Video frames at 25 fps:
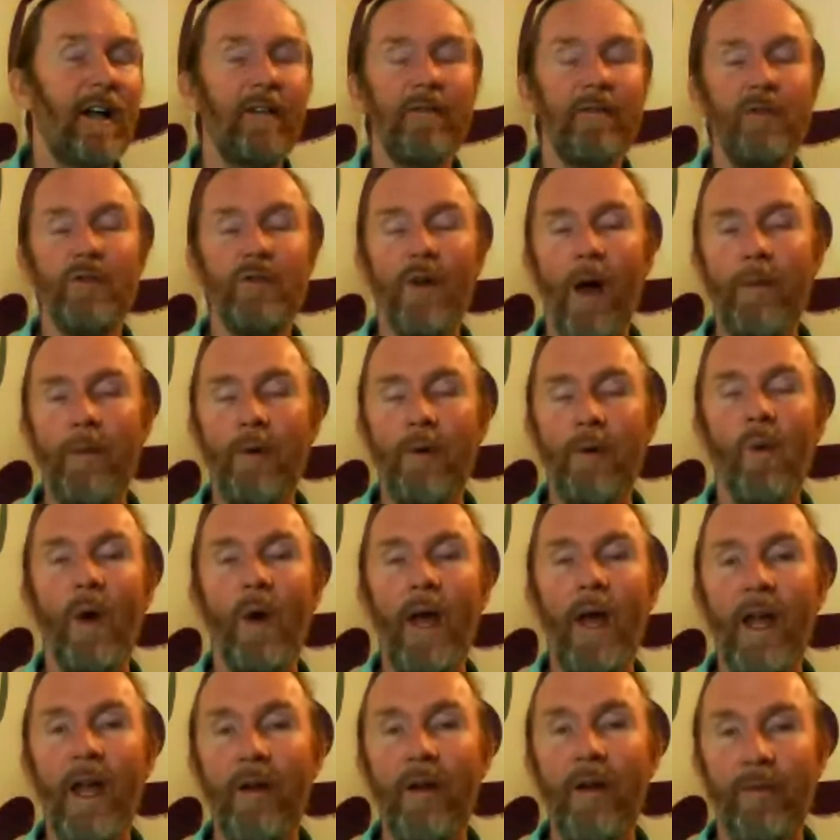kind of drop
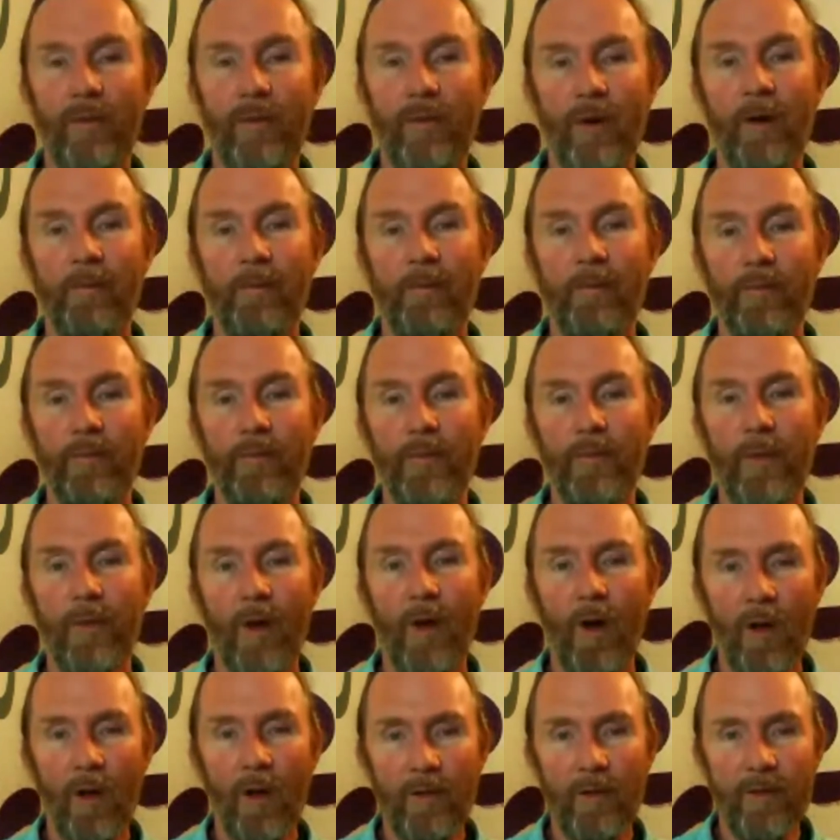away from
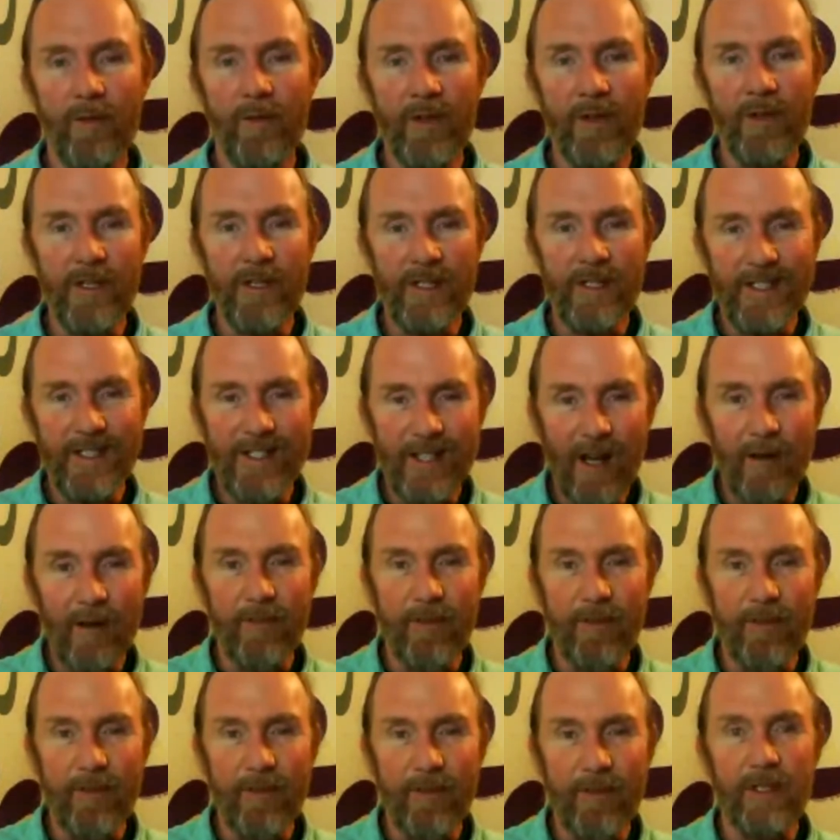all of this
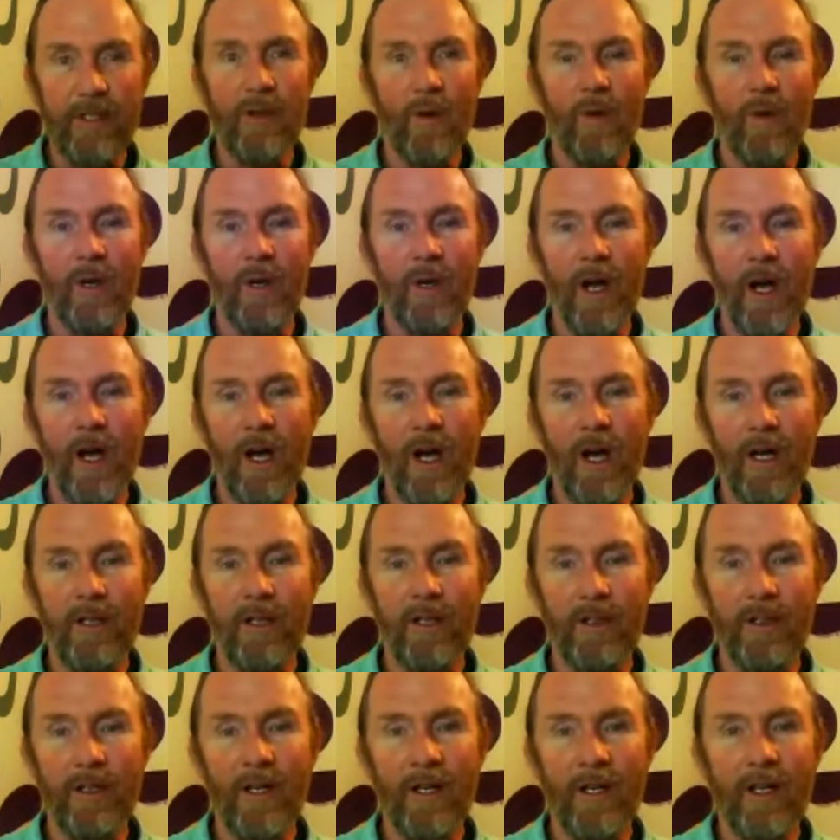stuff that's going
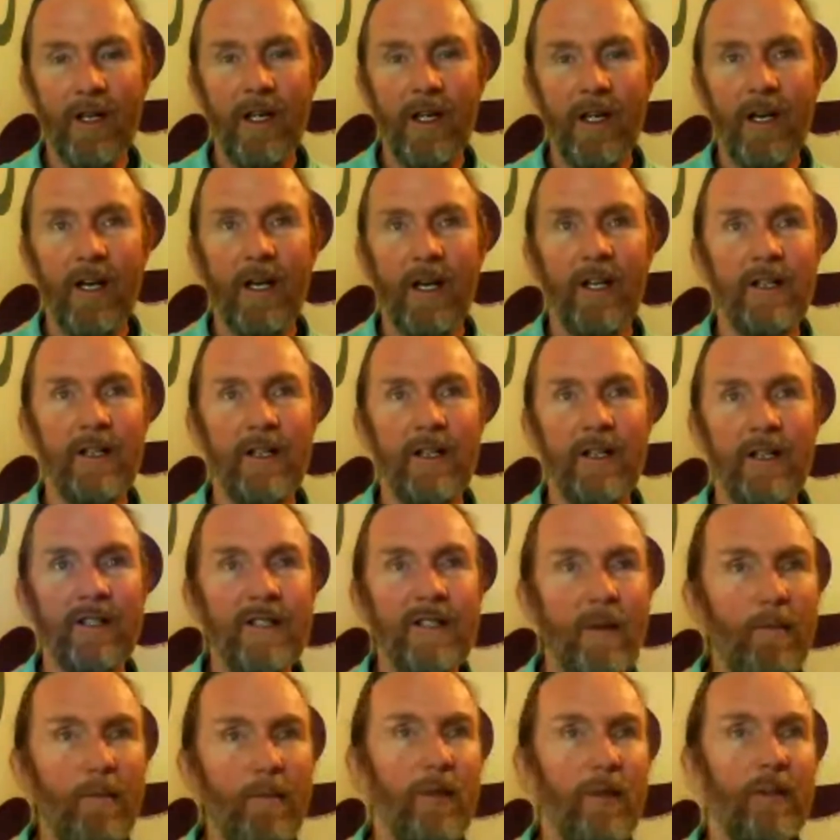on. In
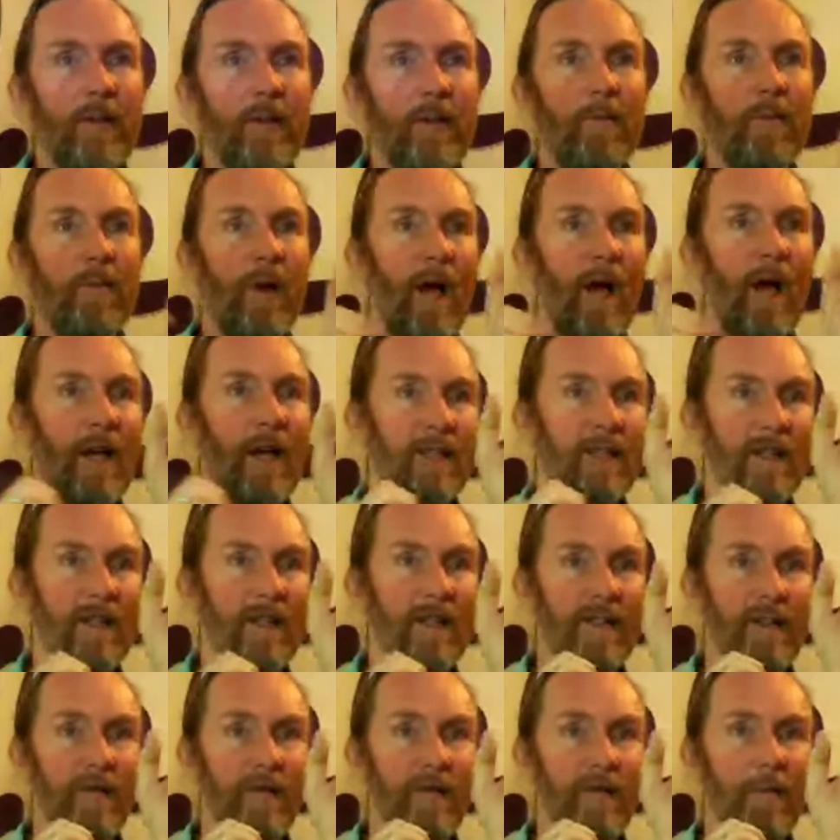this simple little
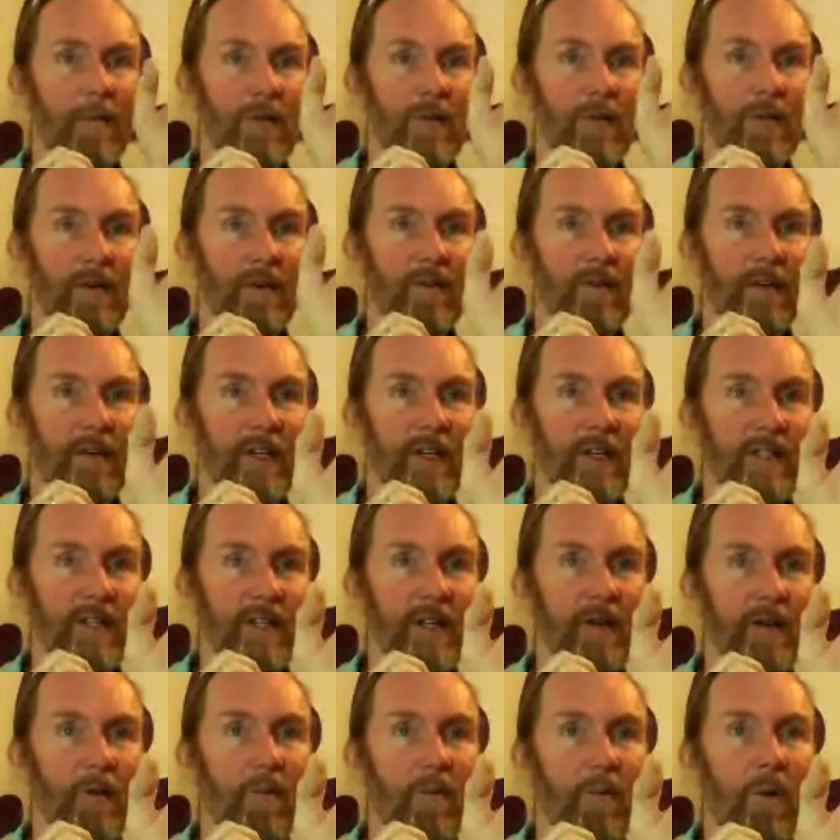process of observing a
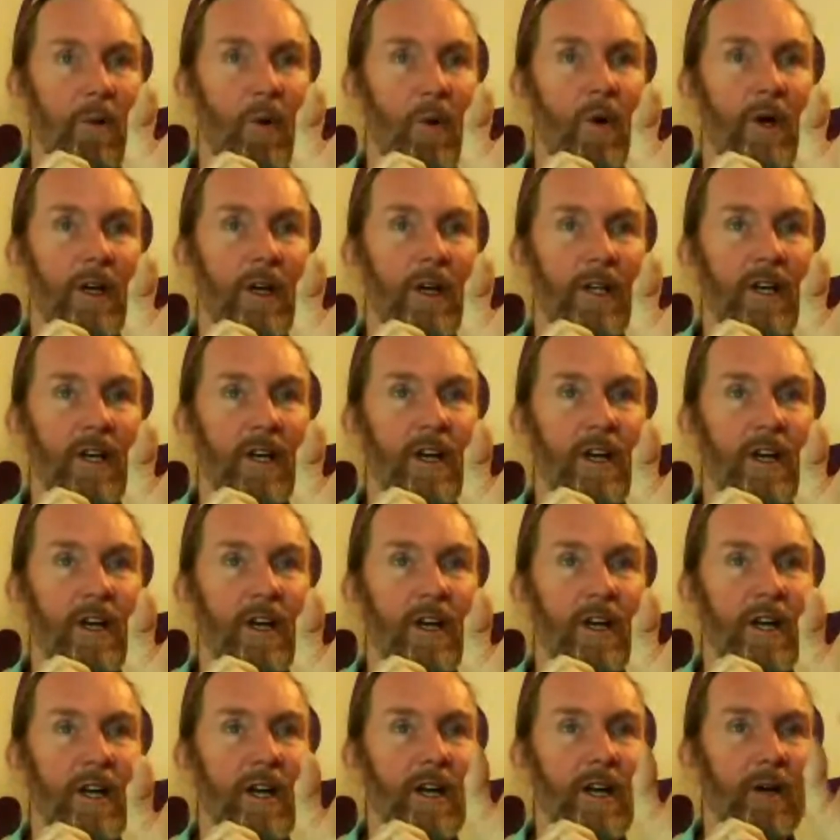single point
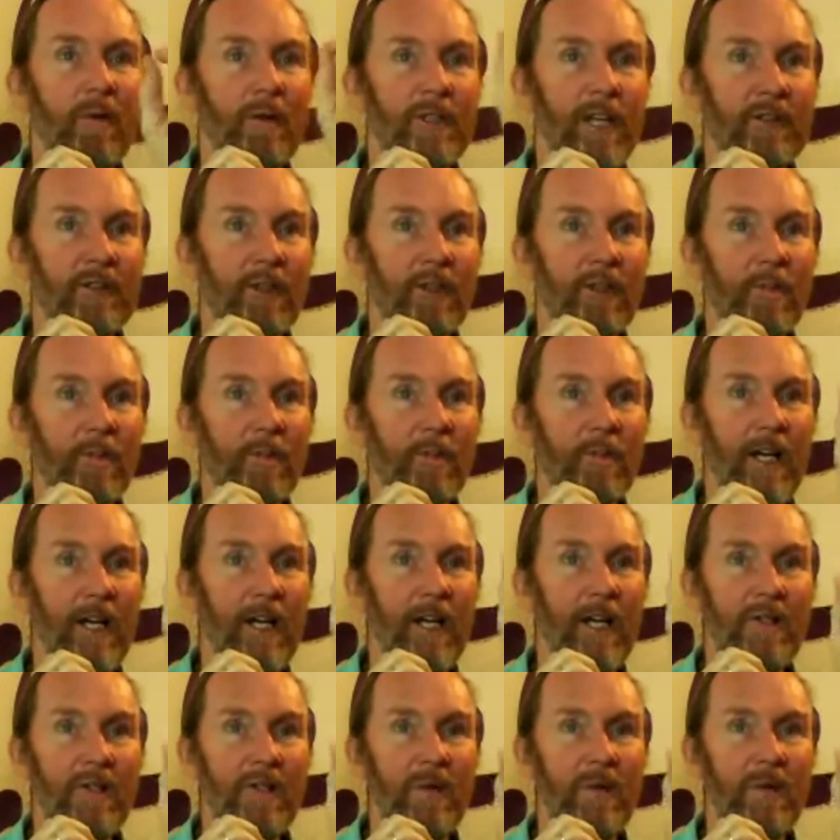which actually
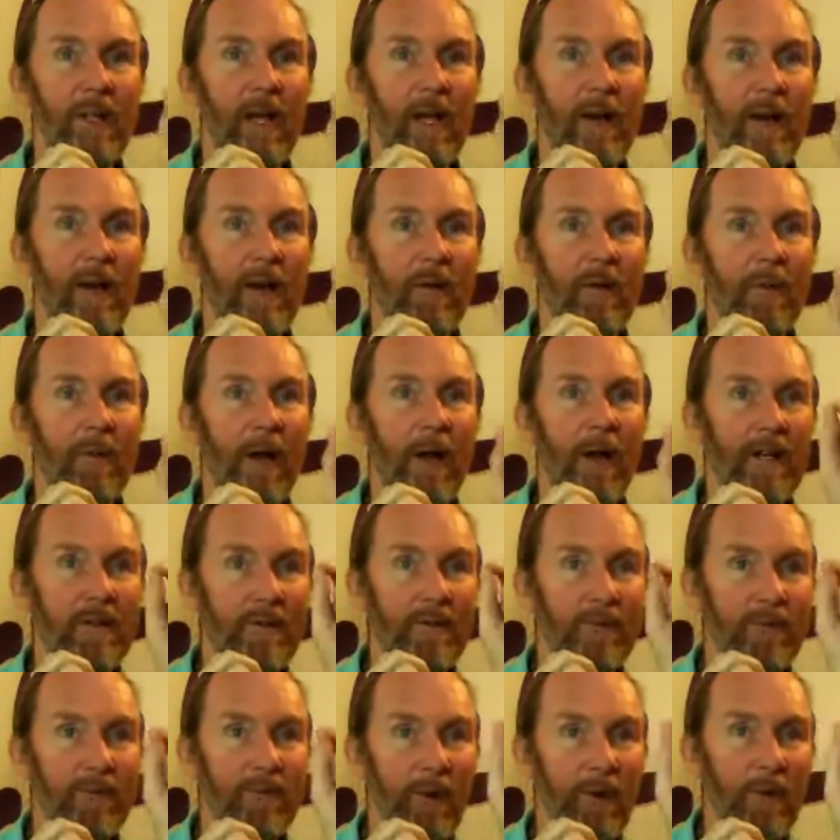begins to allow the
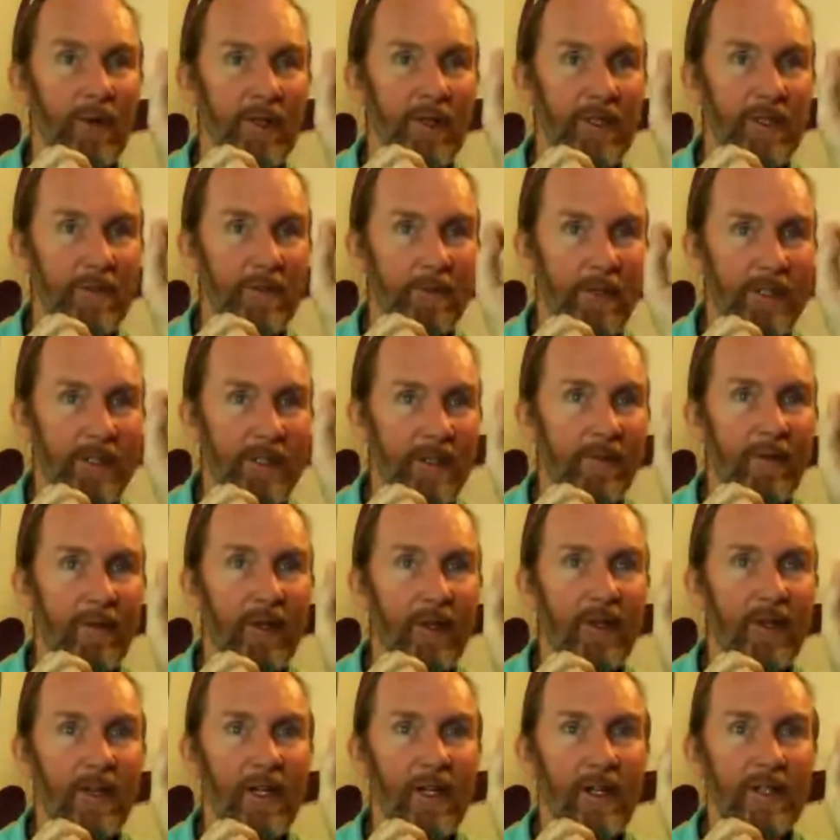mind to focus
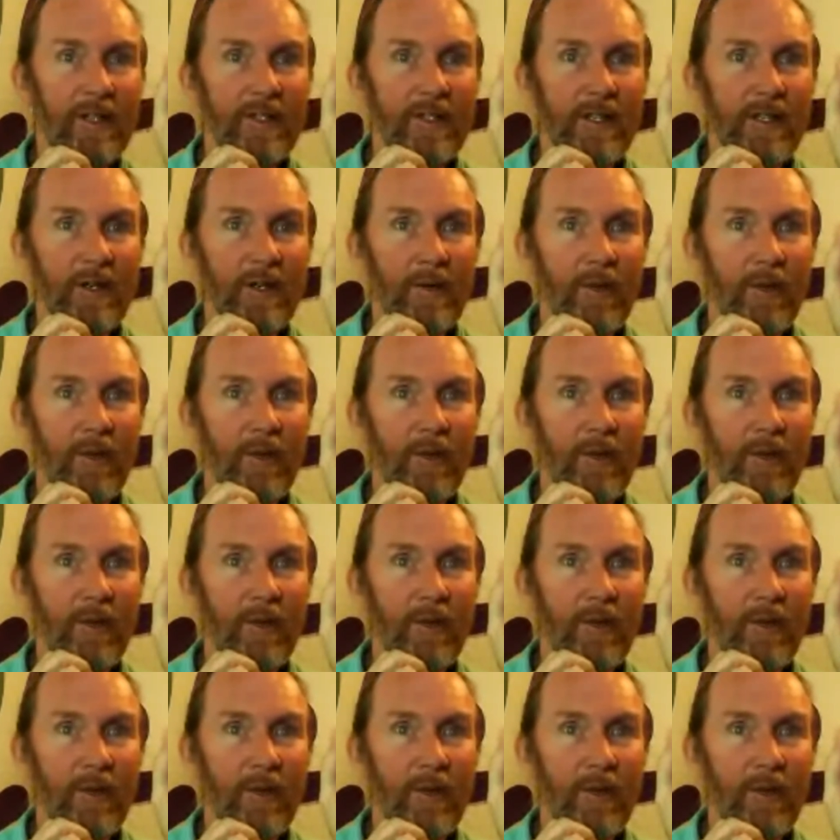specifically on a